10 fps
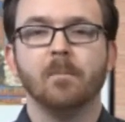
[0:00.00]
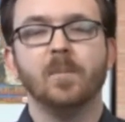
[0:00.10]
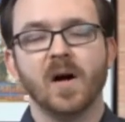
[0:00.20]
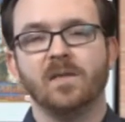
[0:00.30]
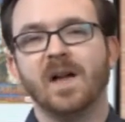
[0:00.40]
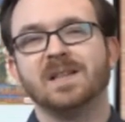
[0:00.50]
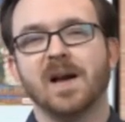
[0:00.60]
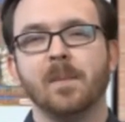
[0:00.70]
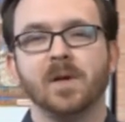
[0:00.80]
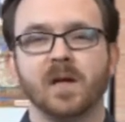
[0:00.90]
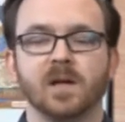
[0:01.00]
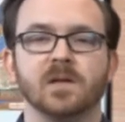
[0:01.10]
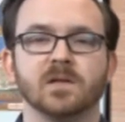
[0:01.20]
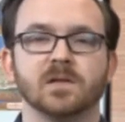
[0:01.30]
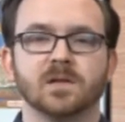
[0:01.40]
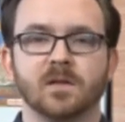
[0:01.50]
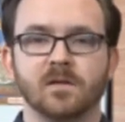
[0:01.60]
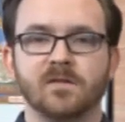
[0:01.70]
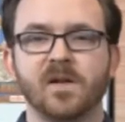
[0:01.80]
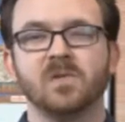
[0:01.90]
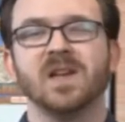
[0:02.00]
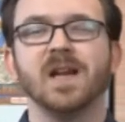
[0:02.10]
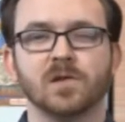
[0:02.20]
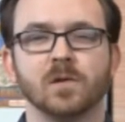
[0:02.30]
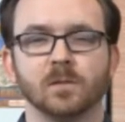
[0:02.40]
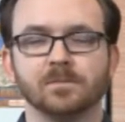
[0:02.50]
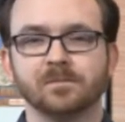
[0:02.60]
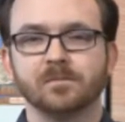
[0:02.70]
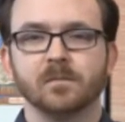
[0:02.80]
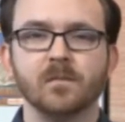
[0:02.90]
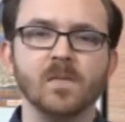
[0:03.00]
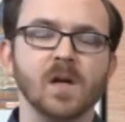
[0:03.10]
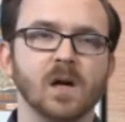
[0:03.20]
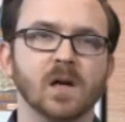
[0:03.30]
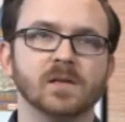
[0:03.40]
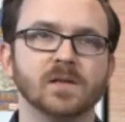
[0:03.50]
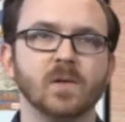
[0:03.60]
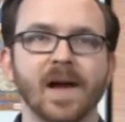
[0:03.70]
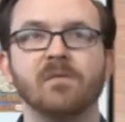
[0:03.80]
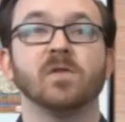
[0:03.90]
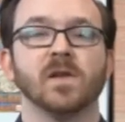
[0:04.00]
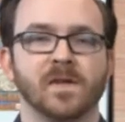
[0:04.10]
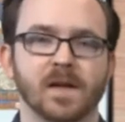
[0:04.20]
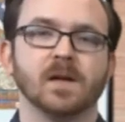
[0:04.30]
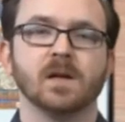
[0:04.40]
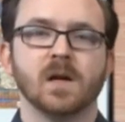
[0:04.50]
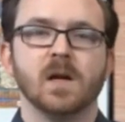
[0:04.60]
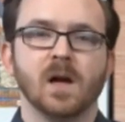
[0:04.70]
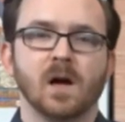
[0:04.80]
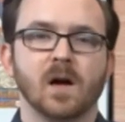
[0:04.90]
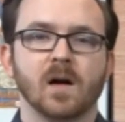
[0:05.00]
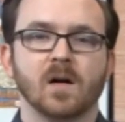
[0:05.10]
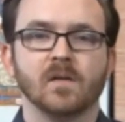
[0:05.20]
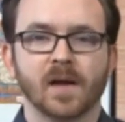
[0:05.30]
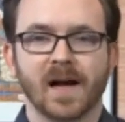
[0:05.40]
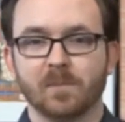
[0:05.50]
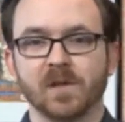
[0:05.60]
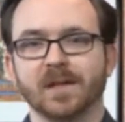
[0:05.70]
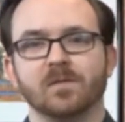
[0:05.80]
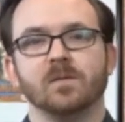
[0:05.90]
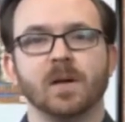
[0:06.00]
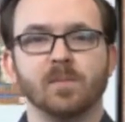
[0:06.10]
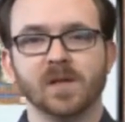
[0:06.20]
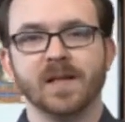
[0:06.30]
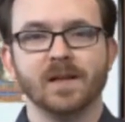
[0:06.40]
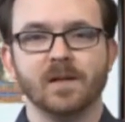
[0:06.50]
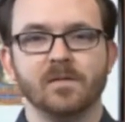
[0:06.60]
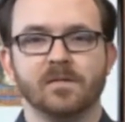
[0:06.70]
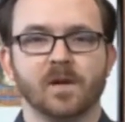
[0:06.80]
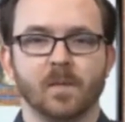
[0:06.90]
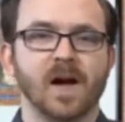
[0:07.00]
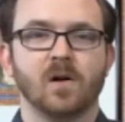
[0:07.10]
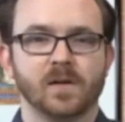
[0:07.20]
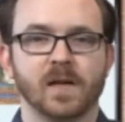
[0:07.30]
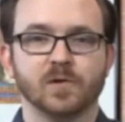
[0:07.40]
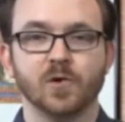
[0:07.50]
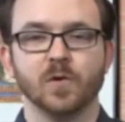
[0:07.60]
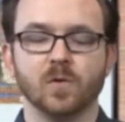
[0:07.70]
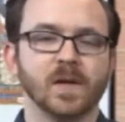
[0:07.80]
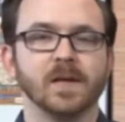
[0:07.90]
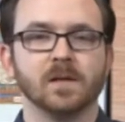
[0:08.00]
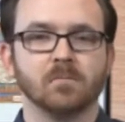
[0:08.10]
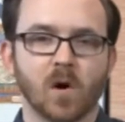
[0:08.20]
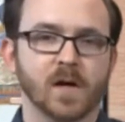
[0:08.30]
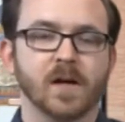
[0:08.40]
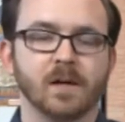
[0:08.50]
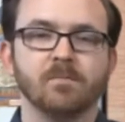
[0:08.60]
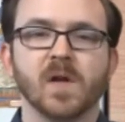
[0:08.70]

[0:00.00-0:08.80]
But that topic is foundational to everything that I believe about and do in marketing.